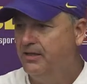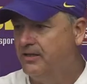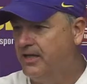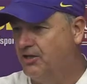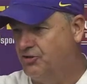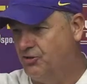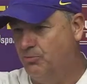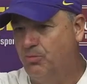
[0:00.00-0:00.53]

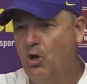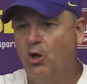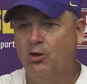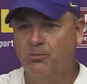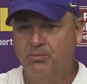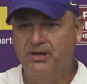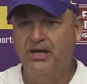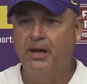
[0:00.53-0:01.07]
catch the ball,
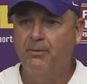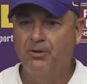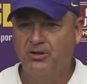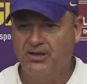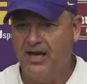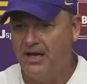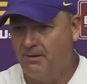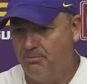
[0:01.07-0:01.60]
and be able to
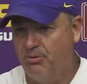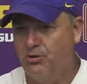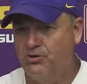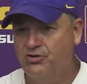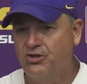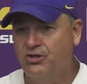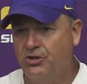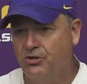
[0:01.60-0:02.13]
kind of
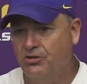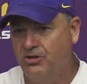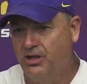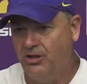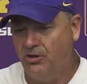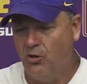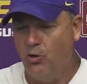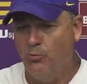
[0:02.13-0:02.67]
burst into,
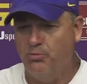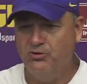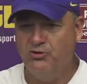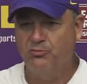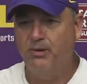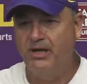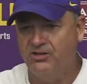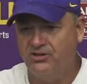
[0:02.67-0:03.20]
into open
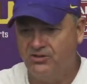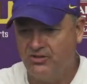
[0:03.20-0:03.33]
space.